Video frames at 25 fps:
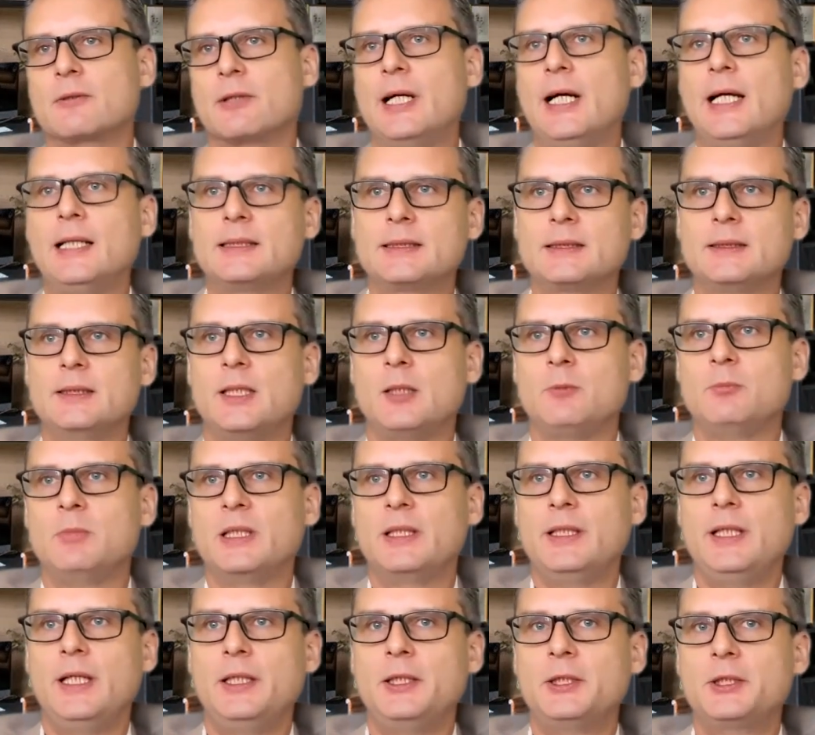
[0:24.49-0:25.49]
rights and
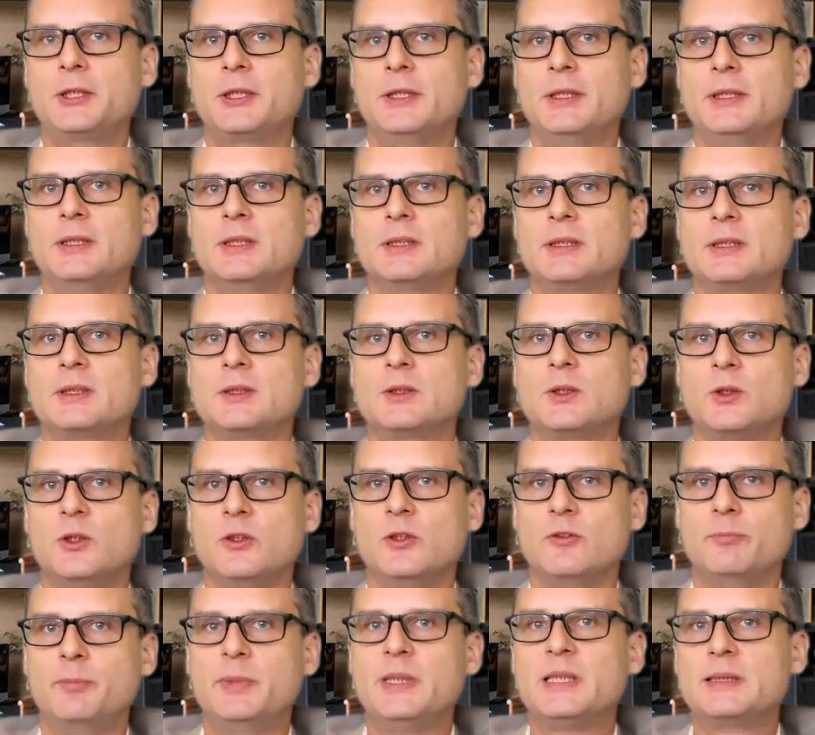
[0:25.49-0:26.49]
obligations
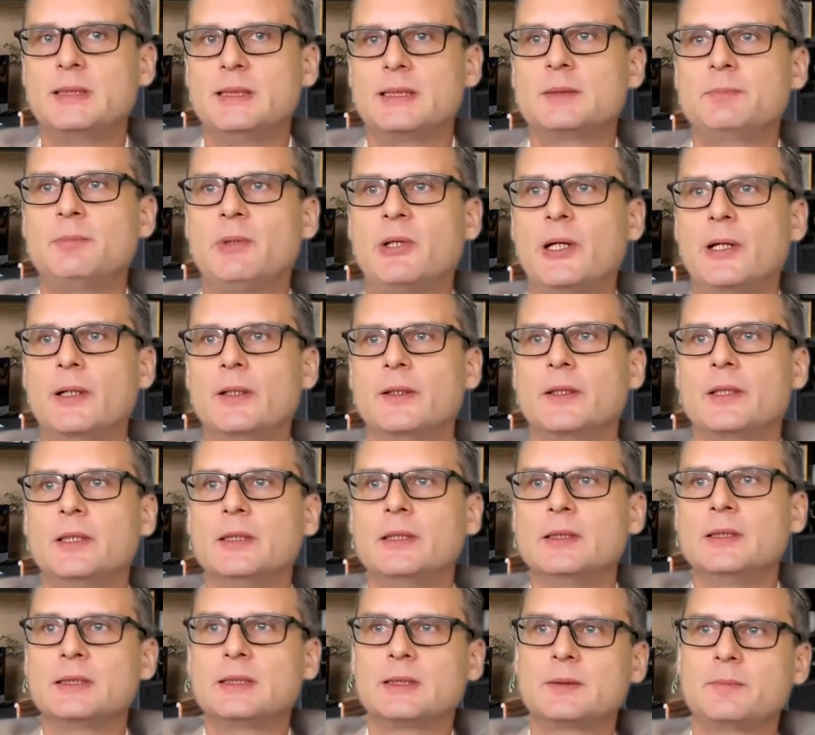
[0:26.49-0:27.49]
of business
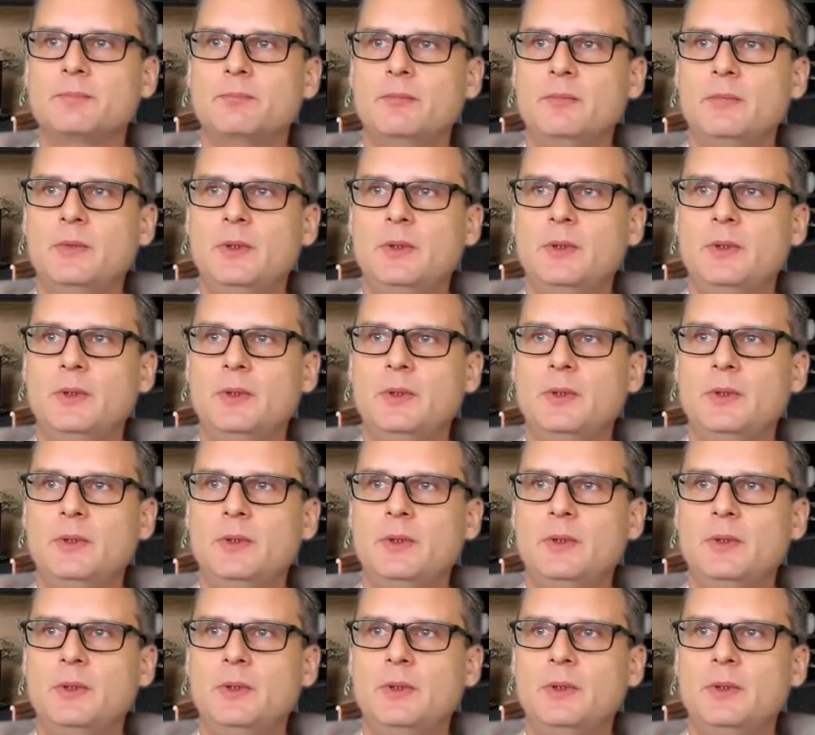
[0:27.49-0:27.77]
partners